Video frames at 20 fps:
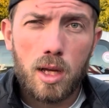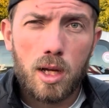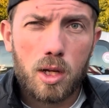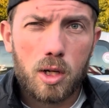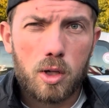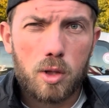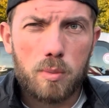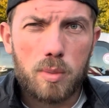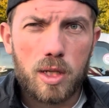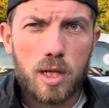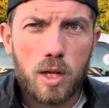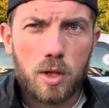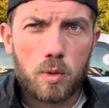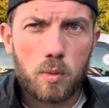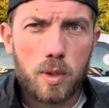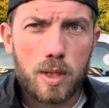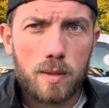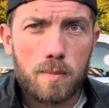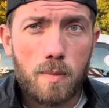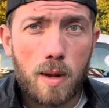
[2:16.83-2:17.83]
could be another
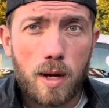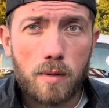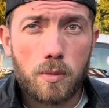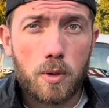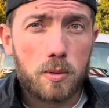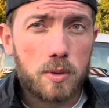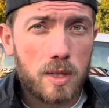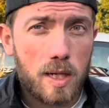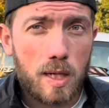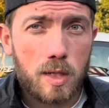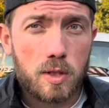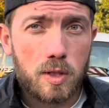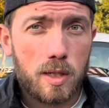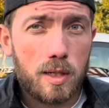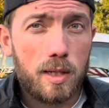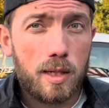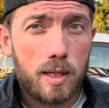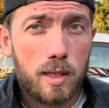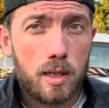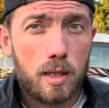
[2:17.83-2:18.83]
one in my
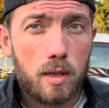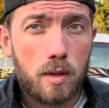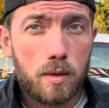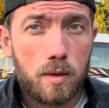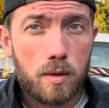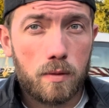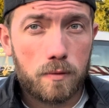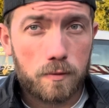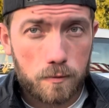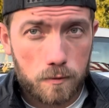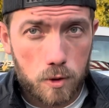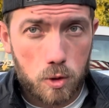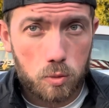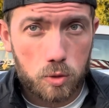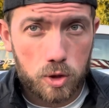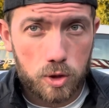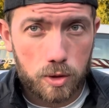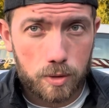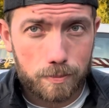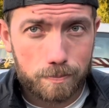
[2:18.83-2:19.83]
rotation in the
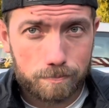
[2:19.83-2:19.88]
future.